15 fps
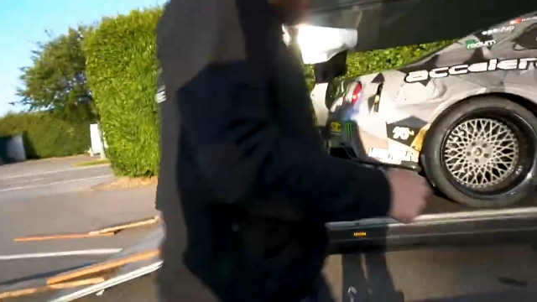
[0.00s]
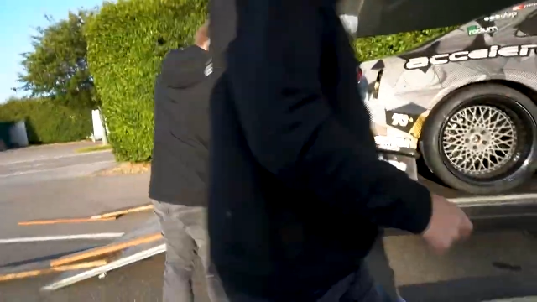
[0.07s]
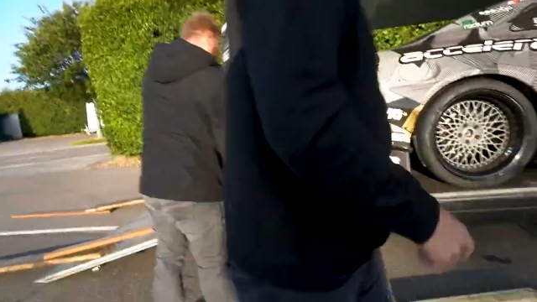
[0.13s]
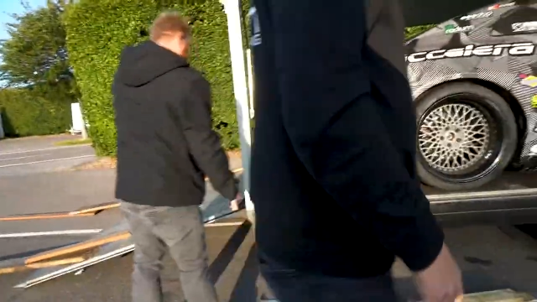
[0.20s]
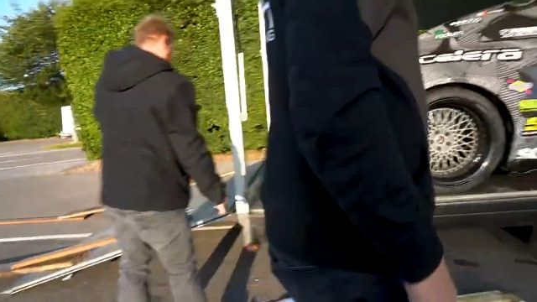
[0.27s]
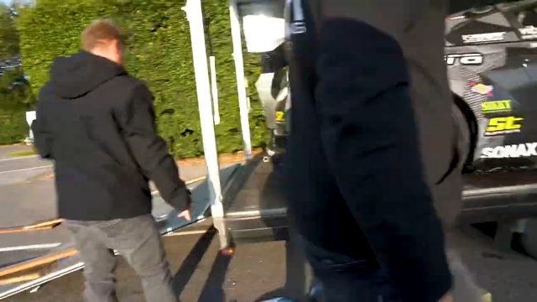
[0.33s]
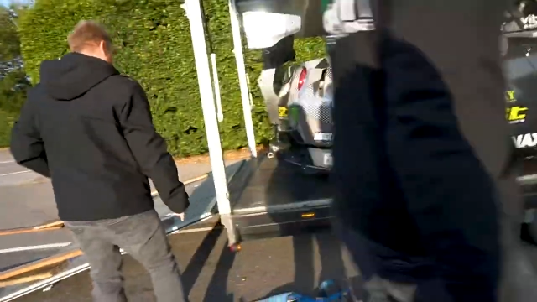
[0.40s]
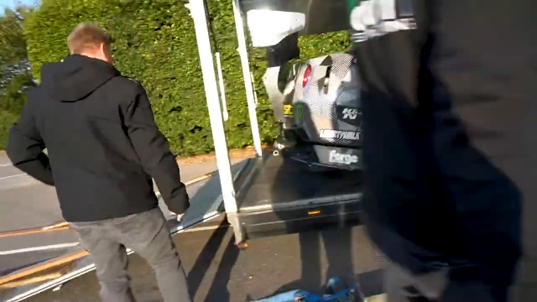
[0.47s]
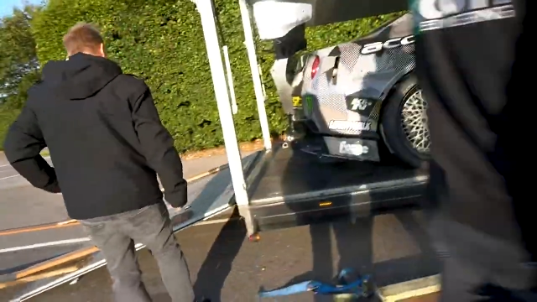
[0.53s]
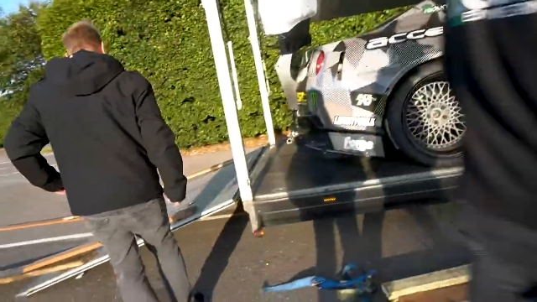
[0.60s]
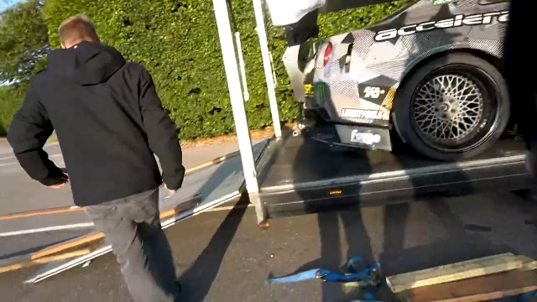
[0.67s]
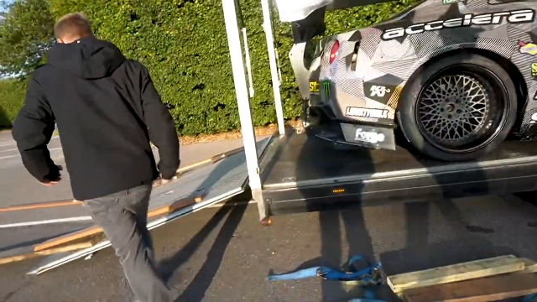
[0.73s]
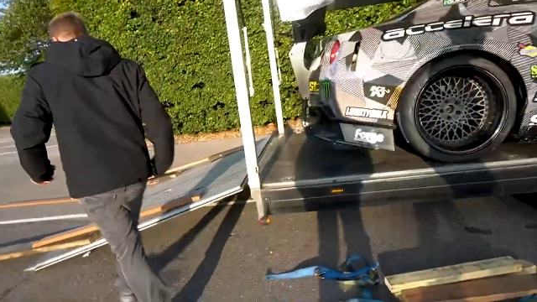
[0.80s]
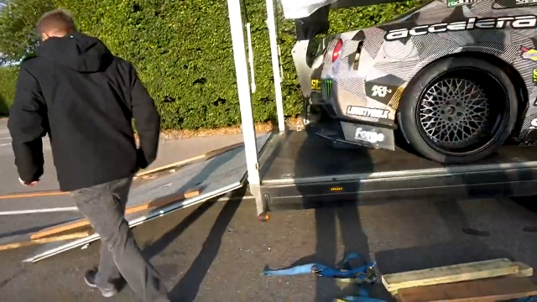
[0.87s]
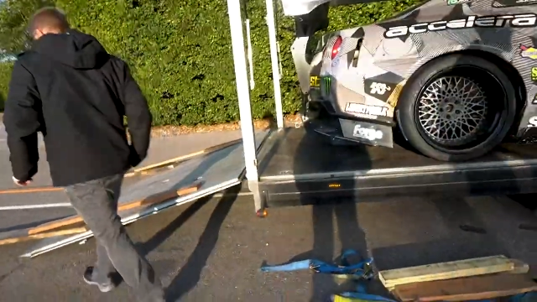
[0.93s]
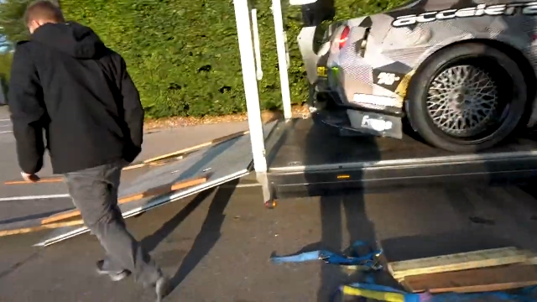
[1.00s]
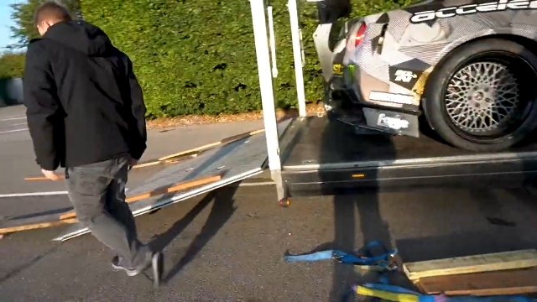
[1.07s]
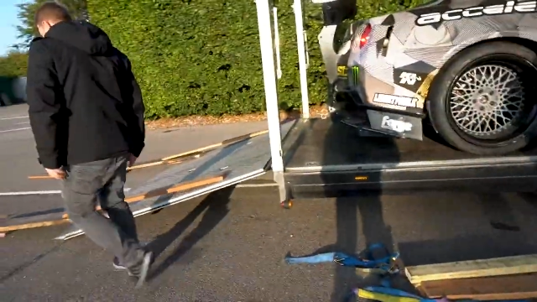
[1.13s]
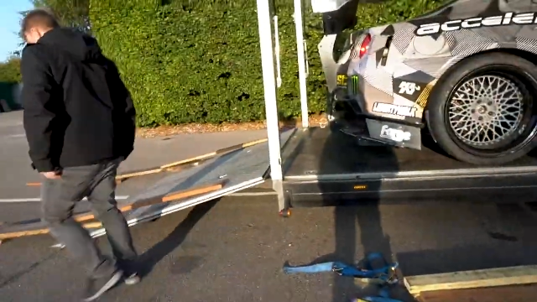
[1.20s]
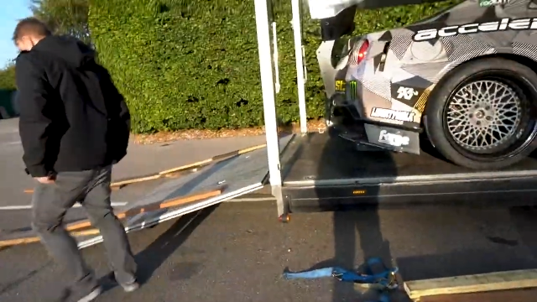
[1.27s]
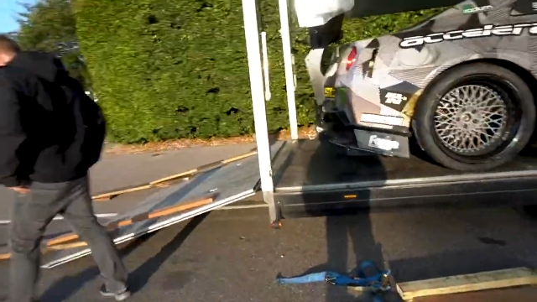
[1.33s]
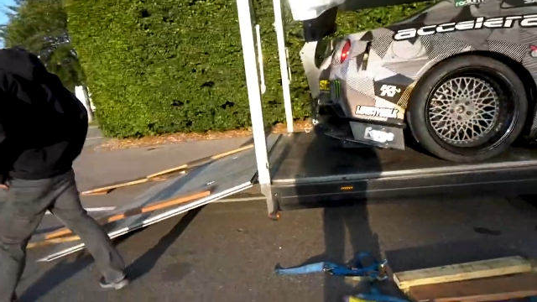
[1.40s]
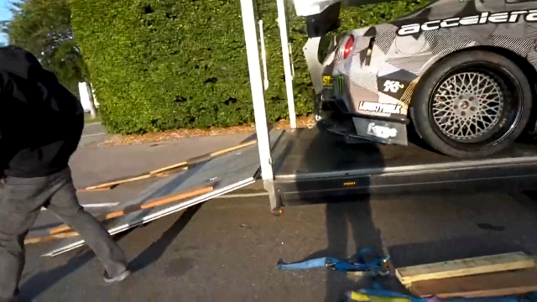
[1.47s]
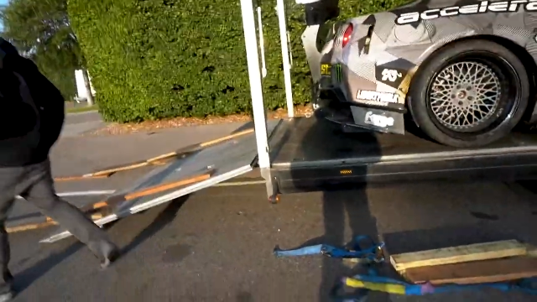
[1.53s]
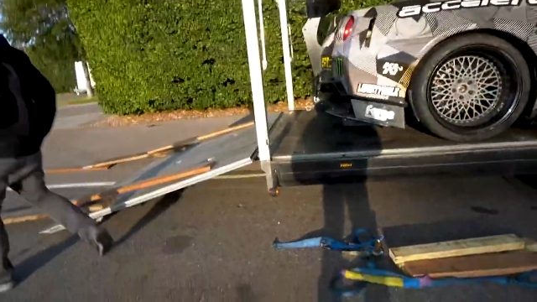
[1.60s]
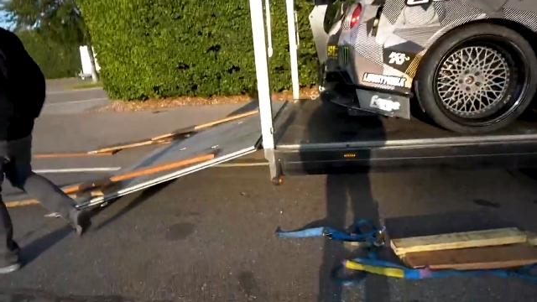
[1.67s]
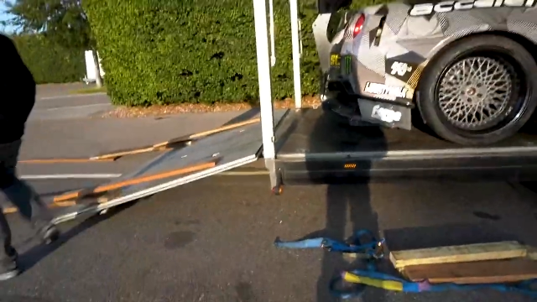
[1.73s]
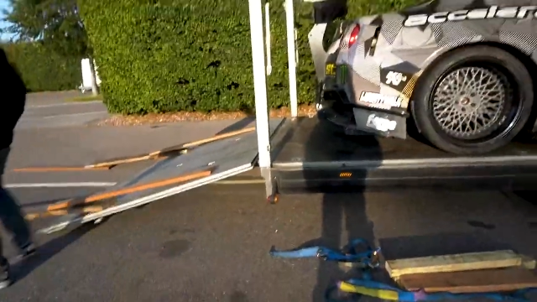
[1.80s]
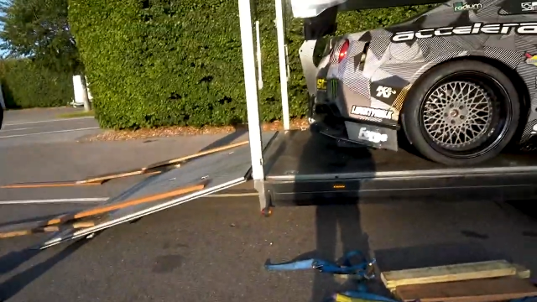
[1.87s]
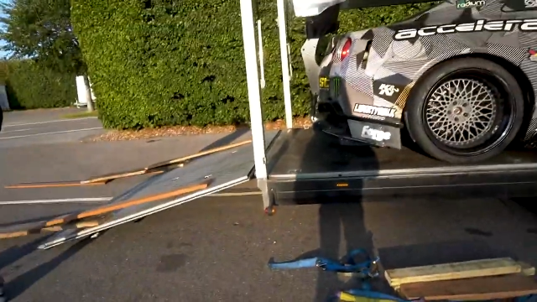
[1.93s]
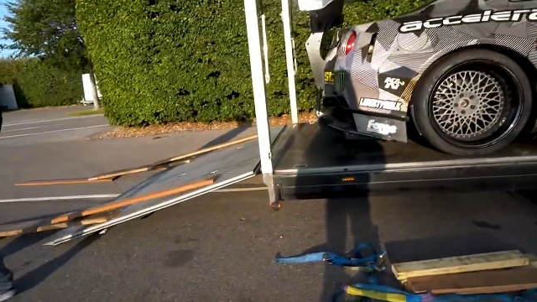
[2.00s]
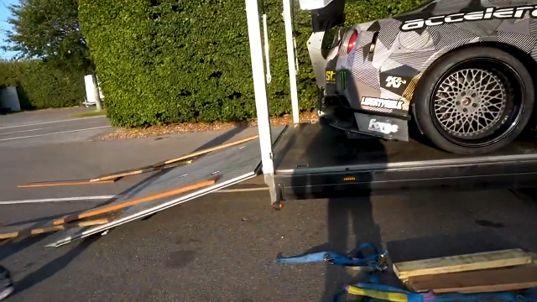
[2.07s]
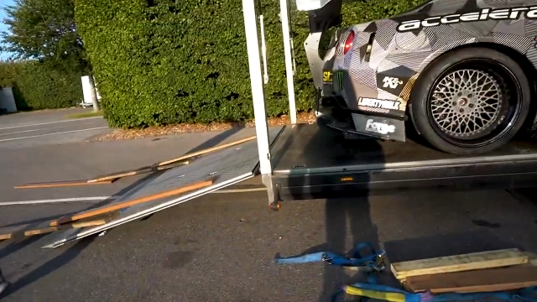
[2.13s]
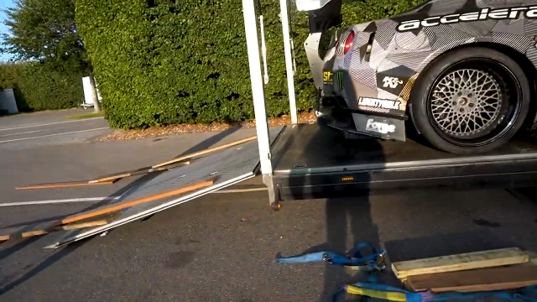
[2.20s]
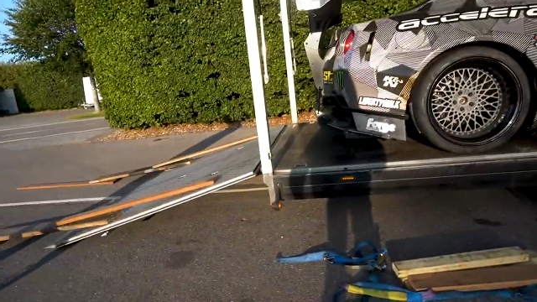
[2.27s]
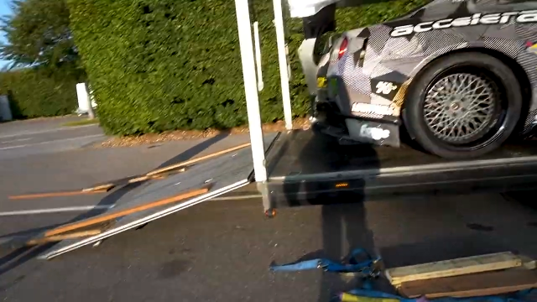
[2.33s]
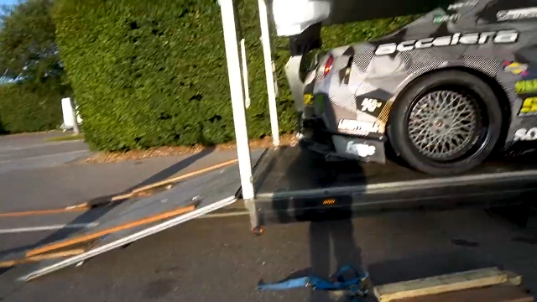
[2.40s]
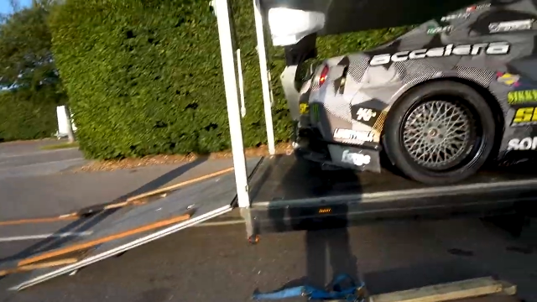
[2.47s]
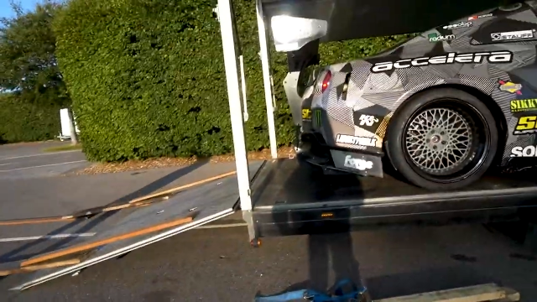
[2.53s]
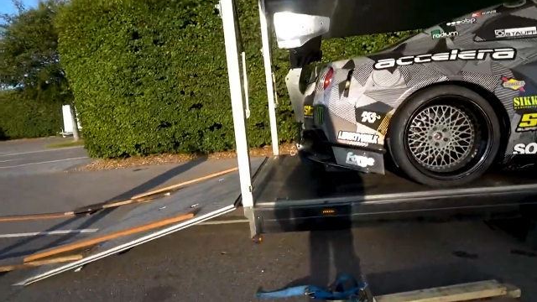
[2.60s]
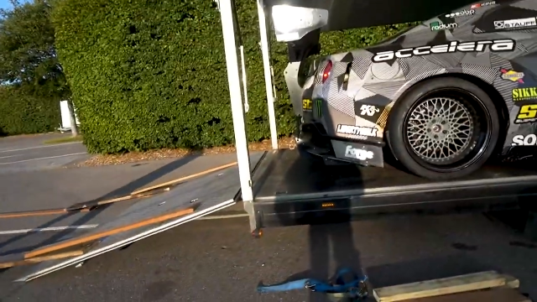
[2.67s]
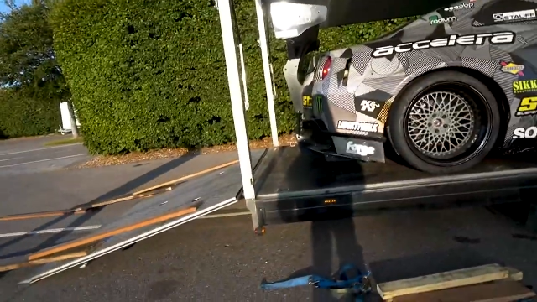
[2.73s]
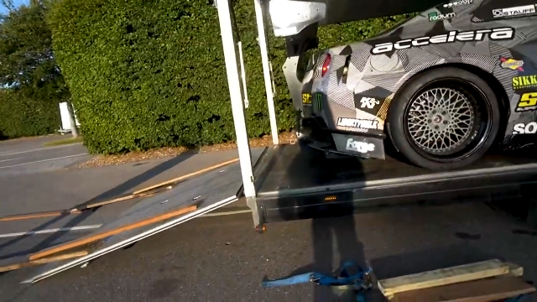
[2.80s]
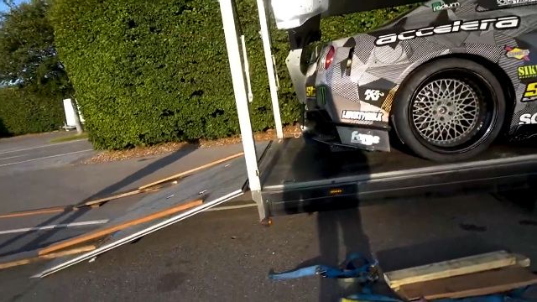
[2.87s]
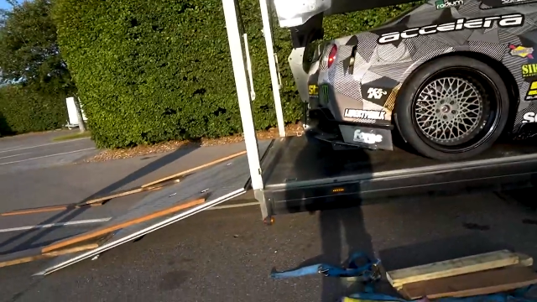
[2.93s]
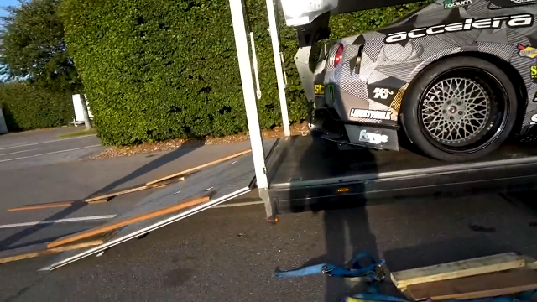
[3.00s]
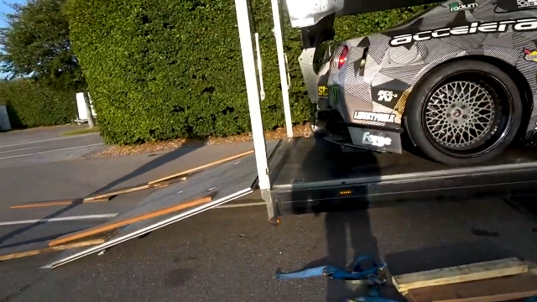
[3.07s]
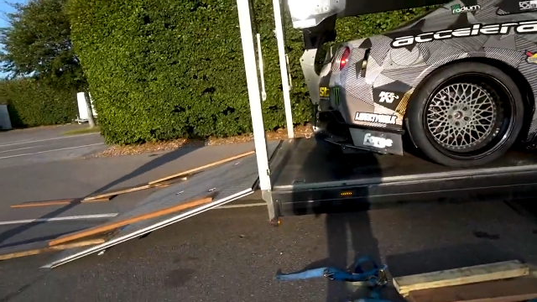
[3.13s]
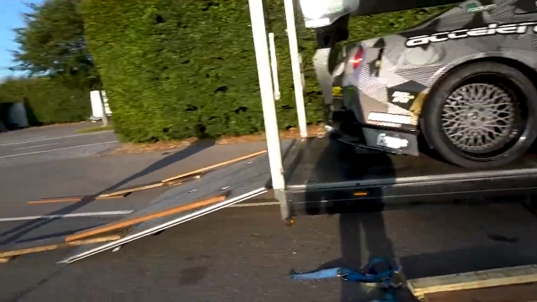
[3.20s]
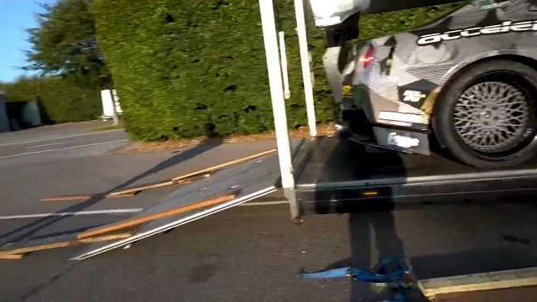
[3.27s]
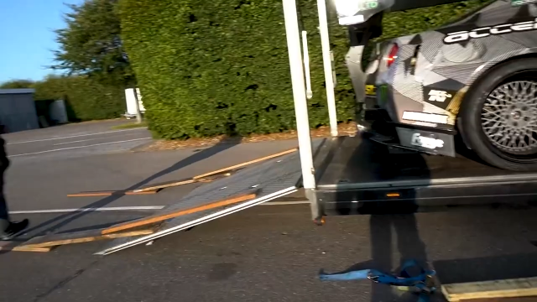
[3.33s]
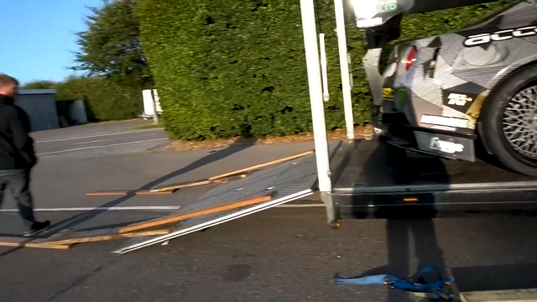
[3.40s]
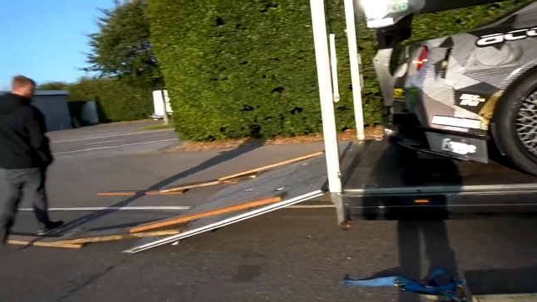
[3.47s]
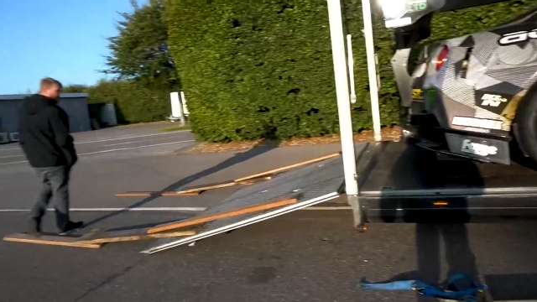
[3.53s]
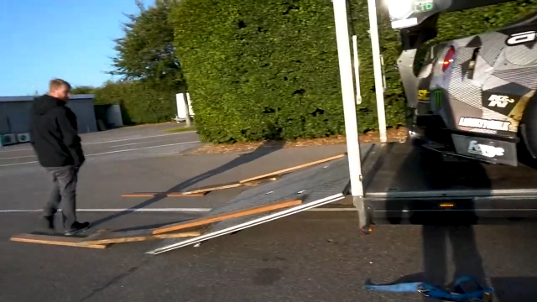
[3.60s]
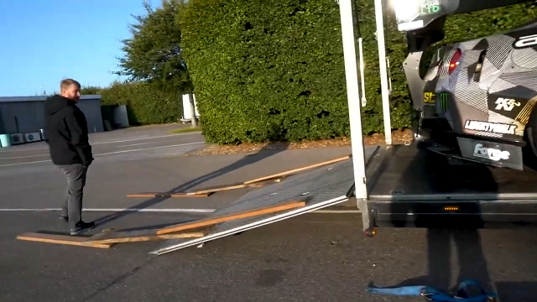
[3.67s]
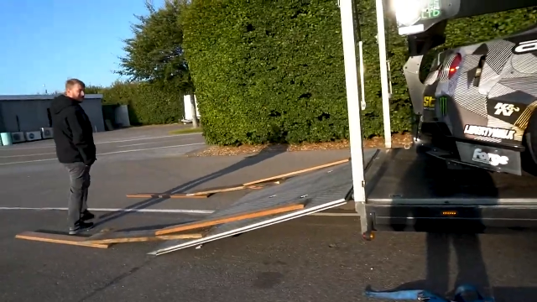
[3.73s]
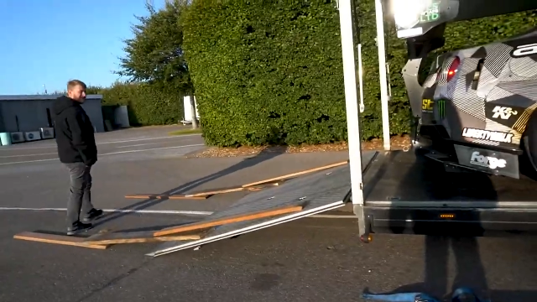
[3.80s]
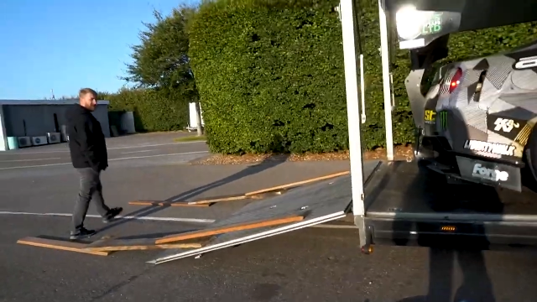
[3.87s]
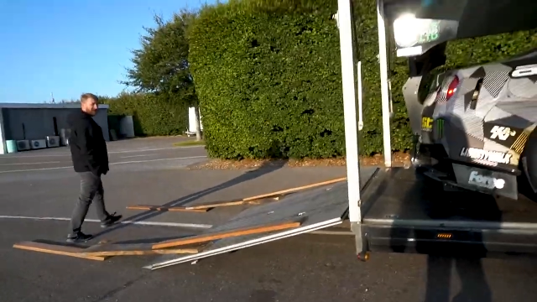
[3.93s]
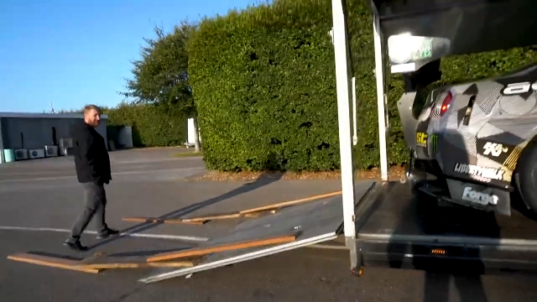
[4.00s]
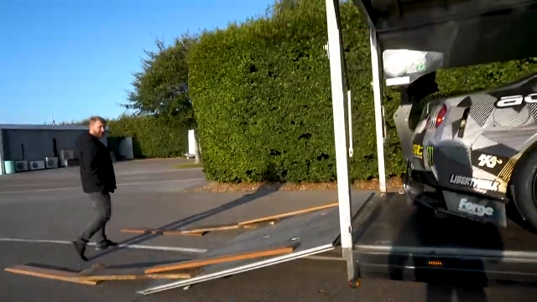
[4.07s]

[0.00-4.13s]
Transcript: No face is visible, so there are no lips to read.